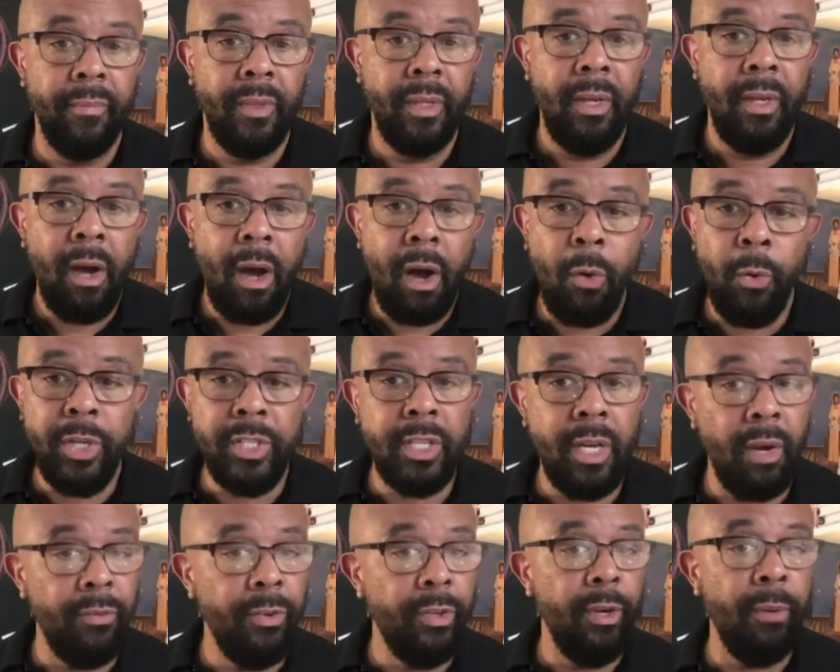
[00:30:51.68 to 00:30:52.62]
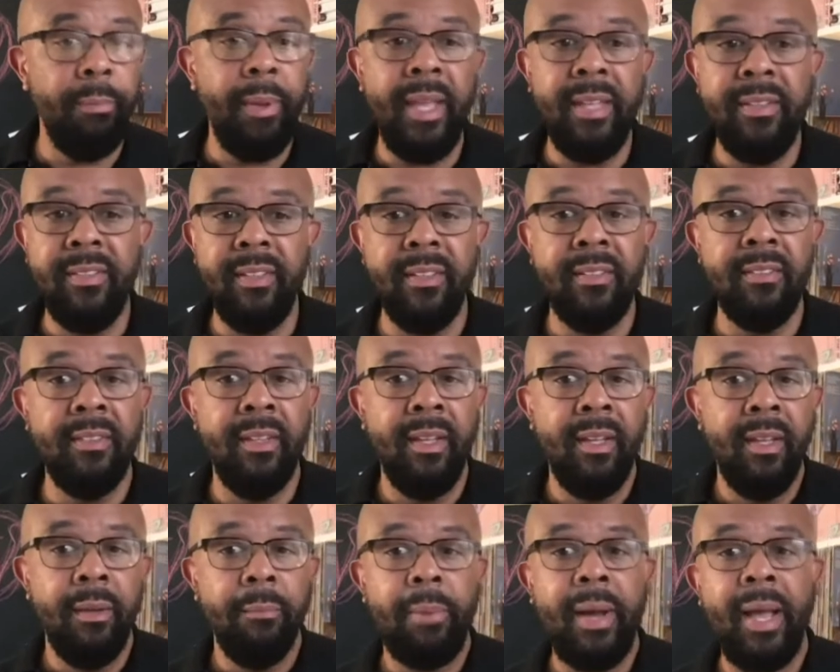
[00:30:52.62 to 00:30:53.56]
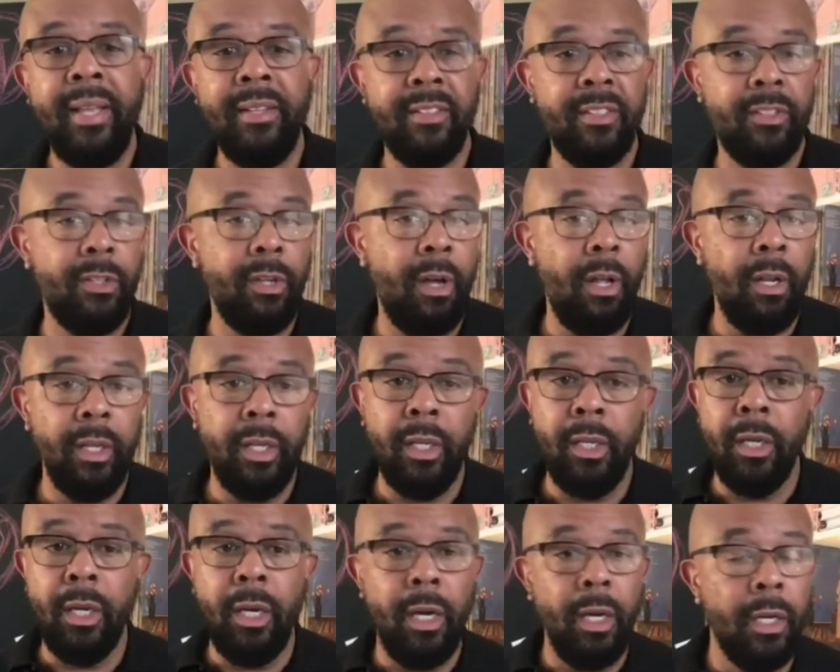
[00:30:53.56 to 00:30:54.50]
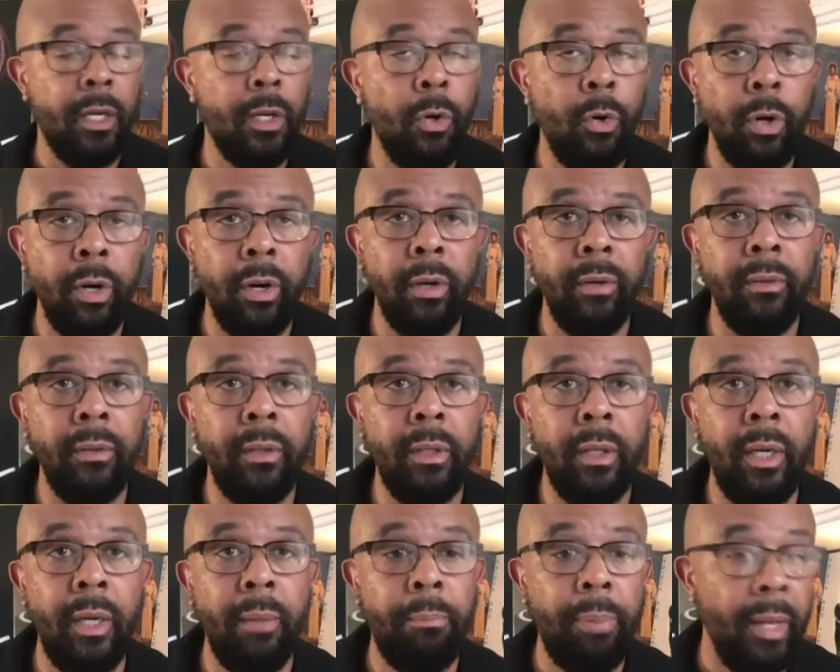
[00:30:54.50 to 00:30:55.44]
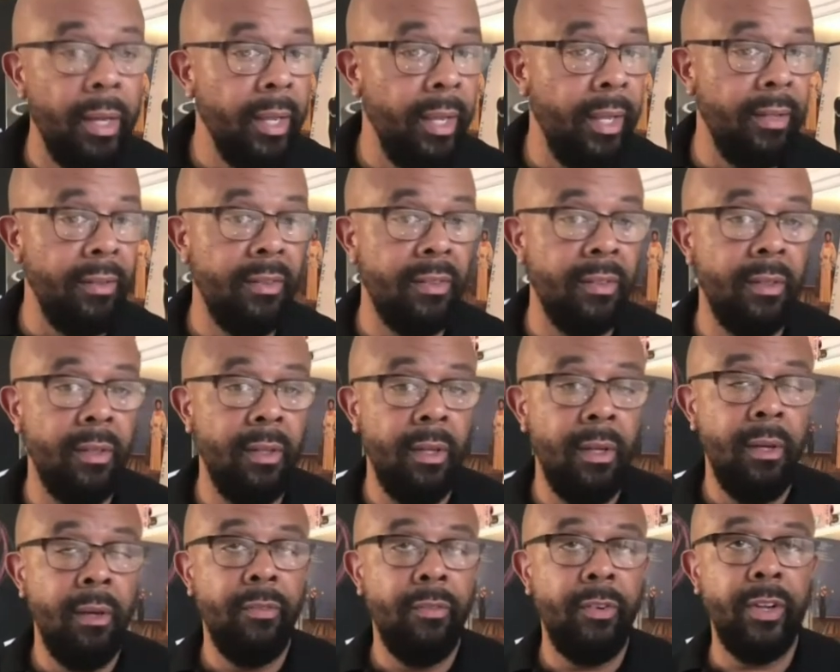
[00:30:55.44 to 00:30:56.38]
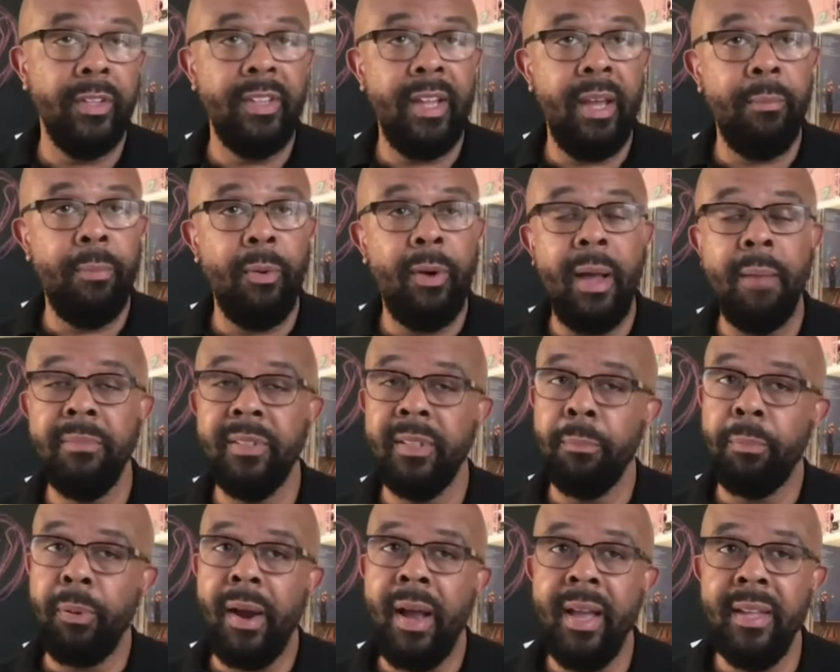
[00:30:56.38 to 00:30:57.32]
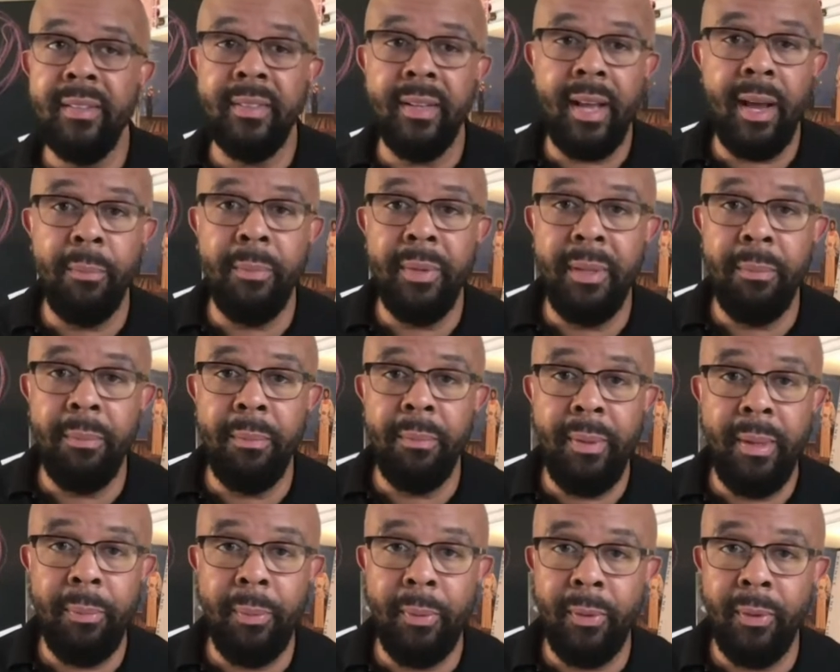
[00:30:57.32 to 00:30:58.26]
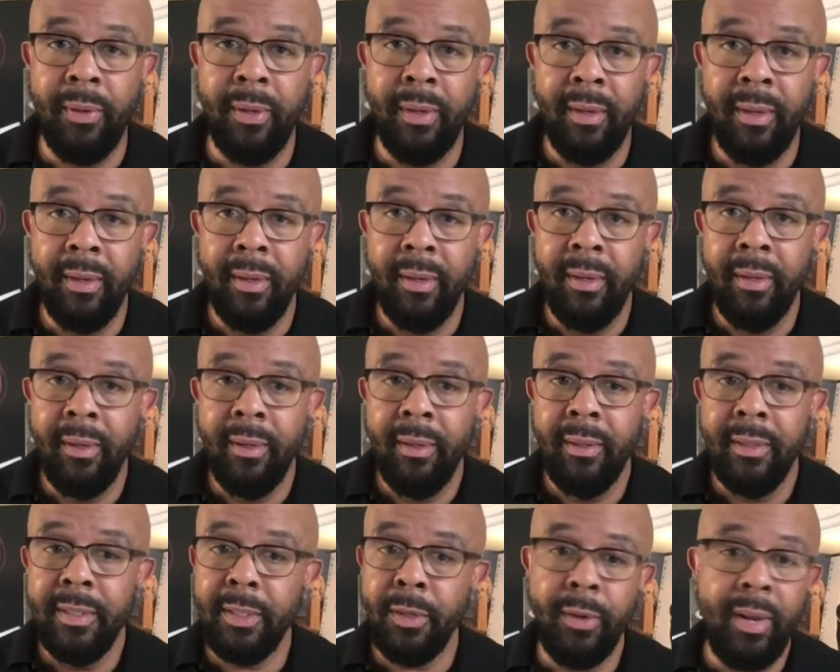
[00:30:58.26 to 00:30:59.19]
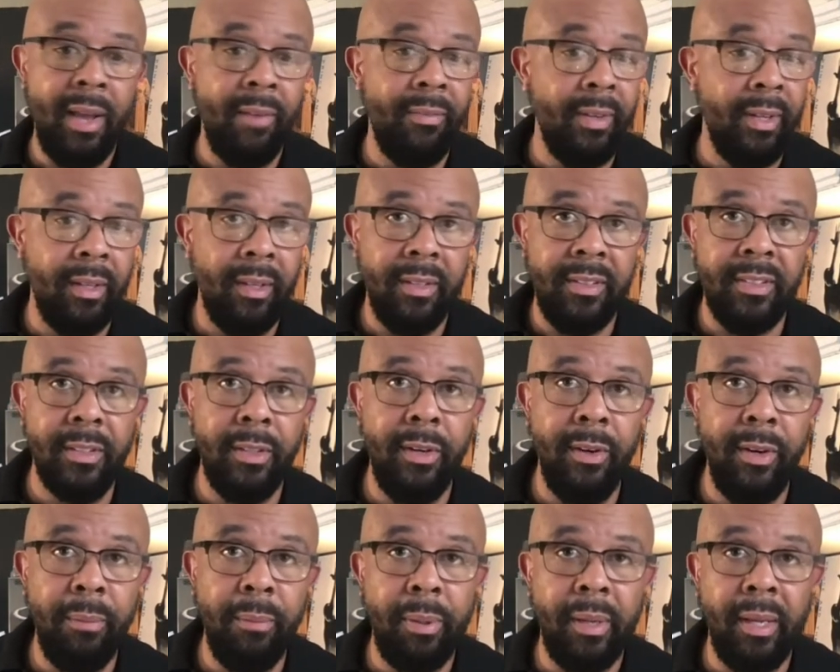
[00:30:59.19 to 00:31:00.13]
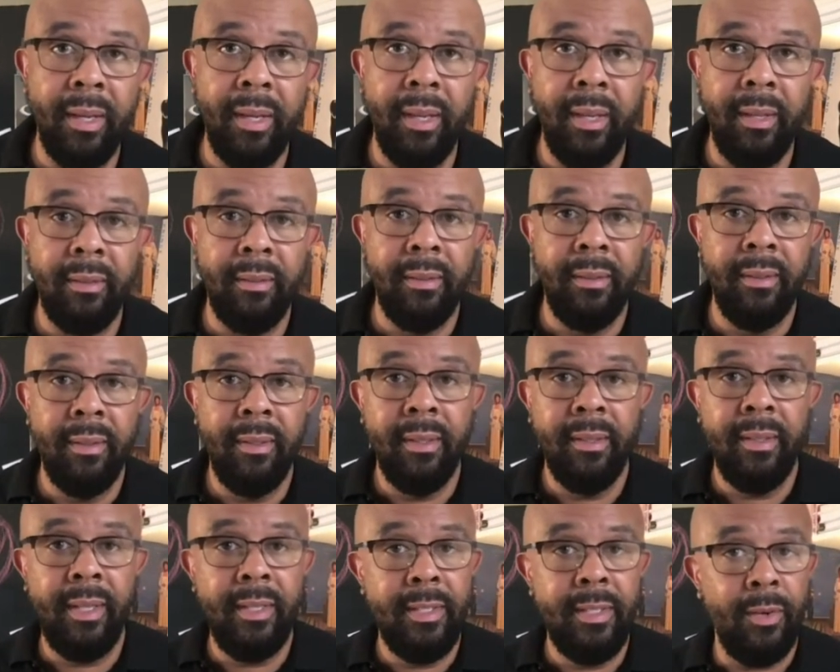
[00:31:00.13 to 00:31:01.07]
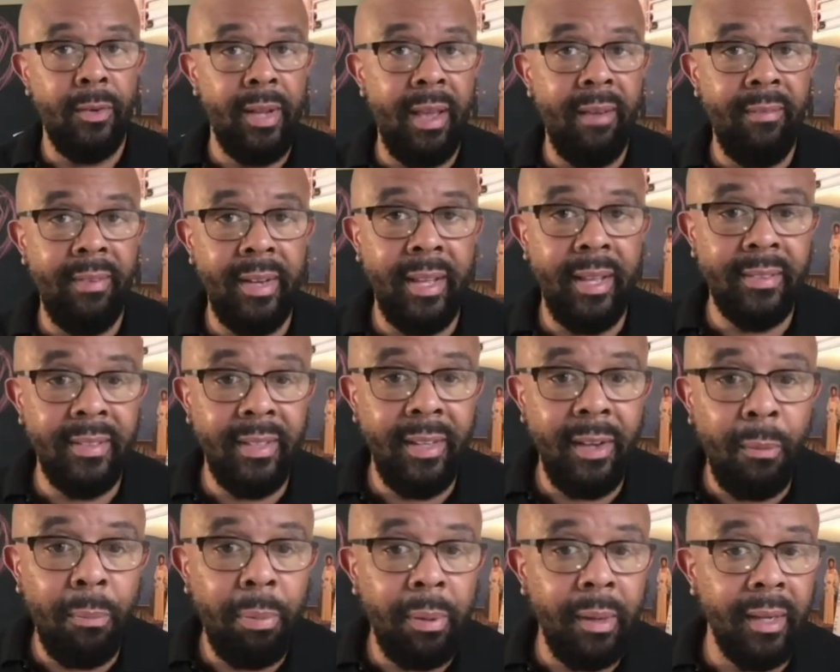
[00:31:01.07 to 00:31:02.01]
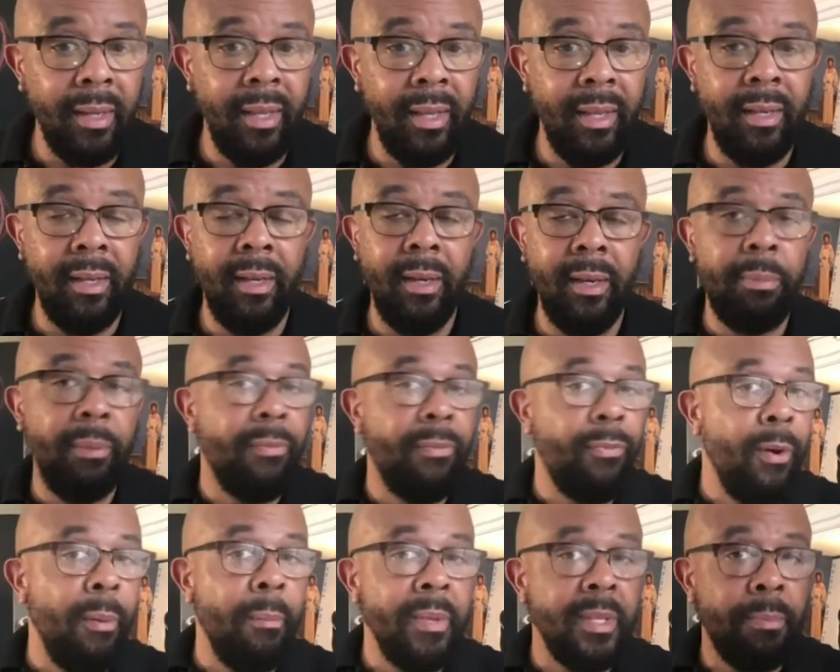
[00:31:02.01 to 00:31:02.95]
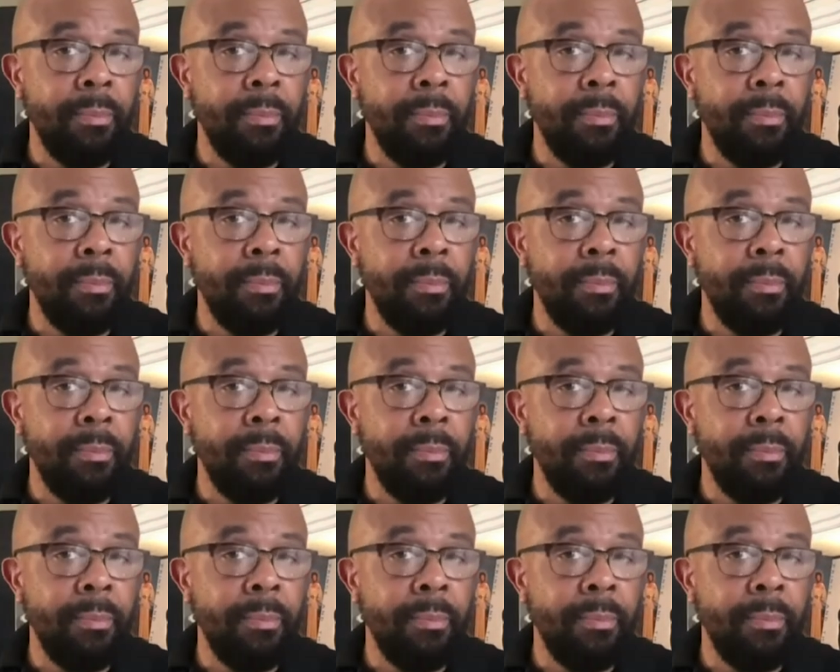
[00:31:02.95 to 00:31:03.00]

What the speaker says: Always cover your basics by installing core plugins. For example, I'm surprised at how many people don't have a security plugin. They don't have an SEO plugin, a performance